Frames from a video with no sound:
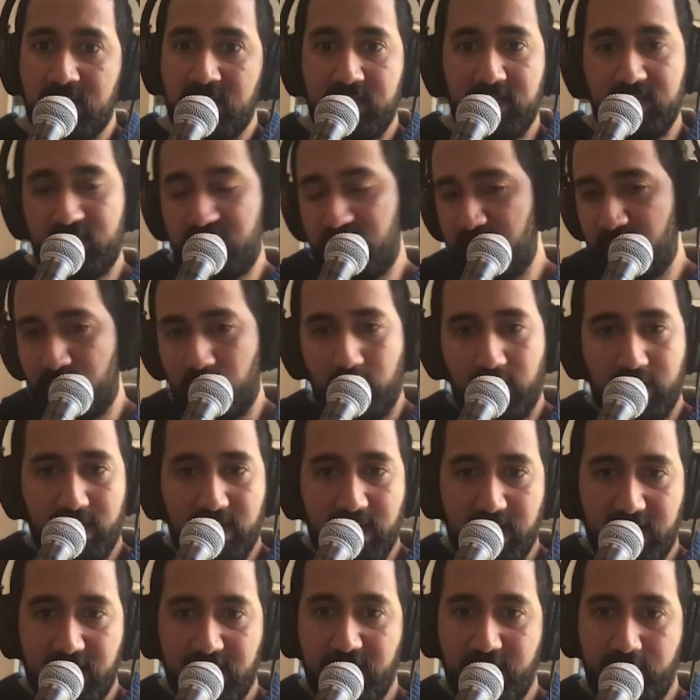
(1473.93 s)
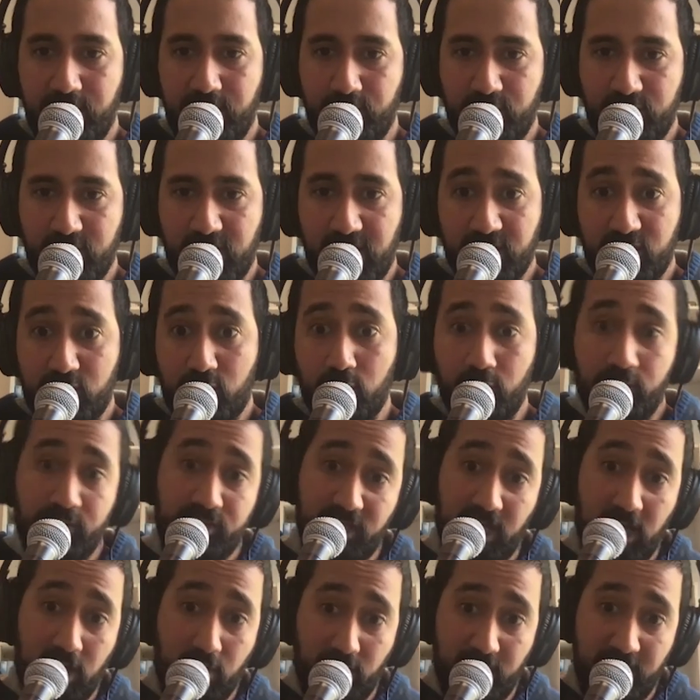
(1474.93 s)
This is what like Indo jazz could
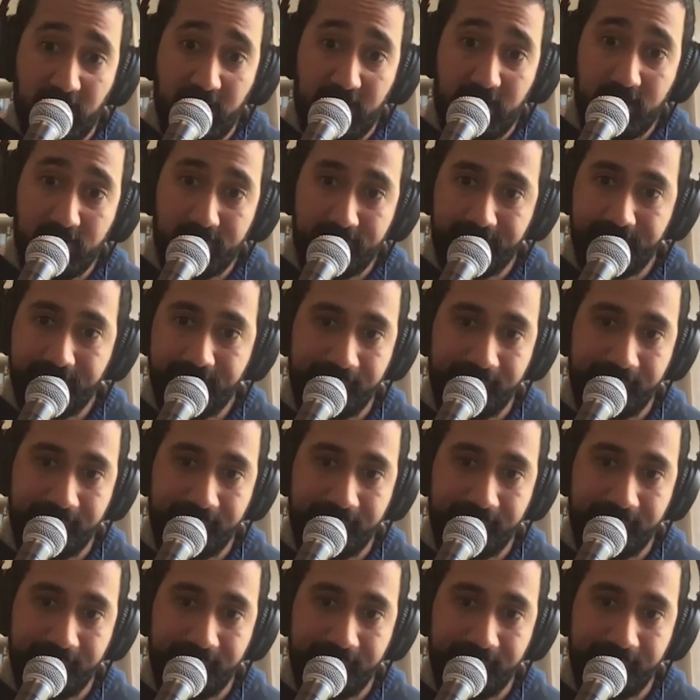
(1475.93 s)
sound like.